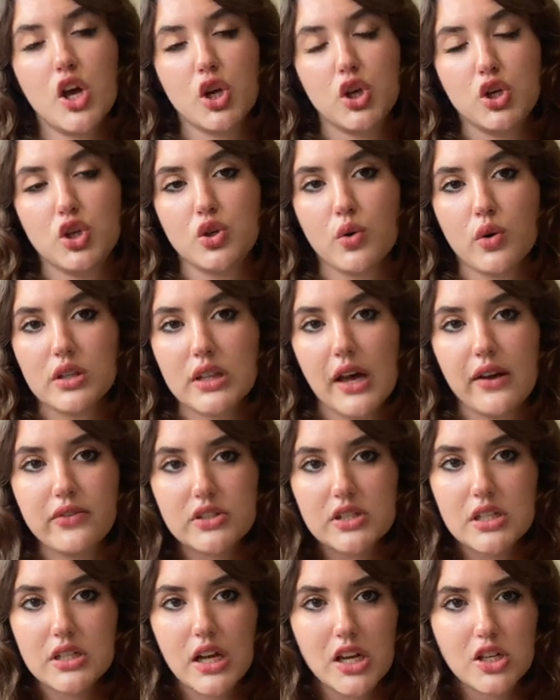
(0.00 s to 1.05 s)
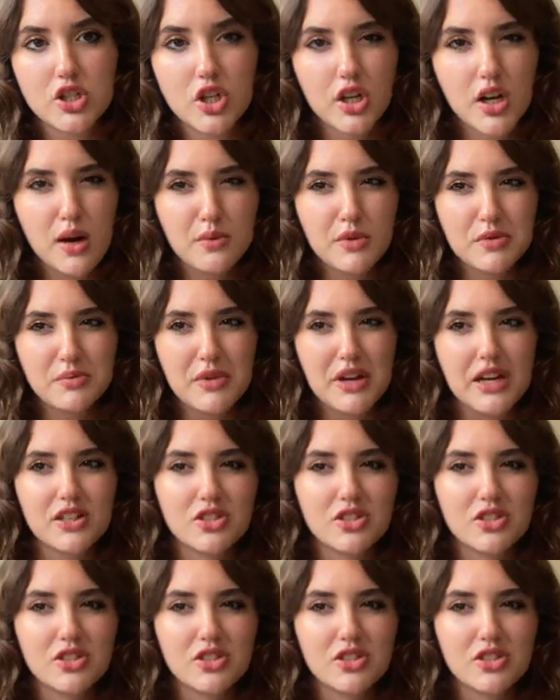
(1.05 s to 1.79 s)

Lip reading: your life is in danger, come with me.